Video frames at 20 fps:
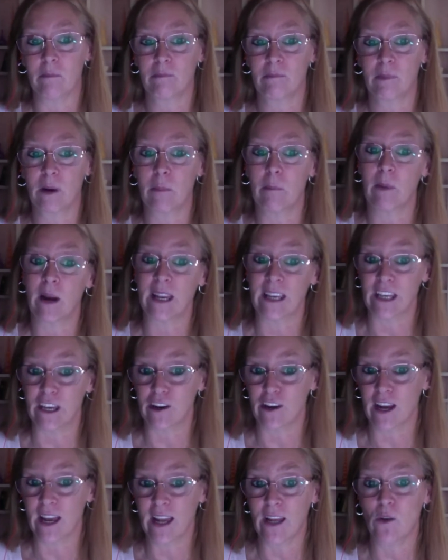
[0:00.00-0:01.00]
but by
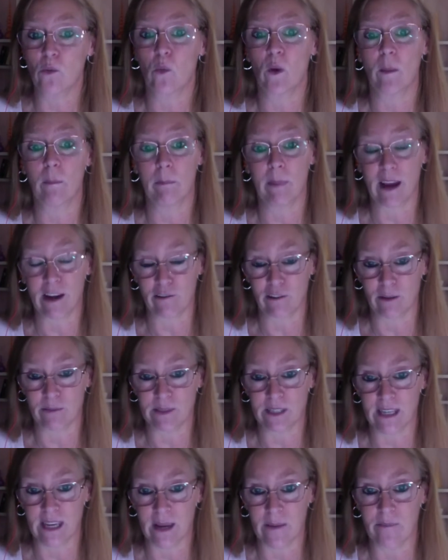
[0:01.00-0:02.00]
year end went bankrupt
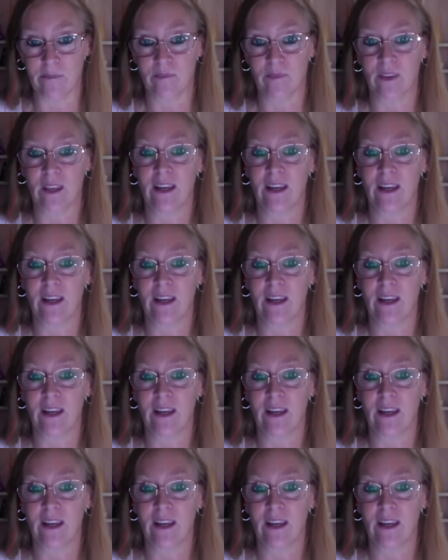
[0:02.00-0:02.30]
again.